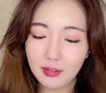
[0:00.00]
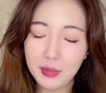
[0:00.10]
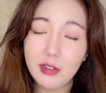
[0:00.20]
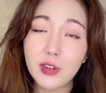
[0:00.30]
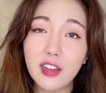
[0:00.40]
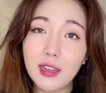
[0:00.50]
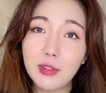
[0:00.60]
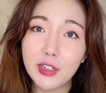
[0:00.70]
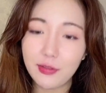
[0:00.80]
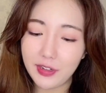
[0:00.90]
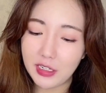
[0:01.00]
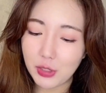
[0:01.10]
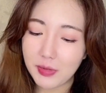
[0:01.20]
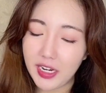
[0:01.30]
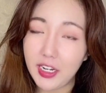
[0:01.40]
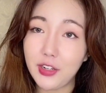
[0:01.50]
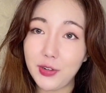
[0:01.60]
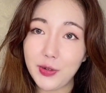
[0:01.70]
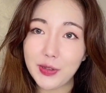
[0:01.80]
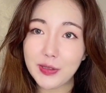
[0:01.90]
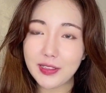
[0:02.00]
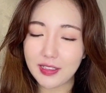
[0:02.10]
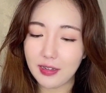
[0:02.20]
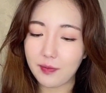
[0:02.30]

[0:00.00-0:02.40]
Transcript: Meanwhile, I'm gonna finish my noodles.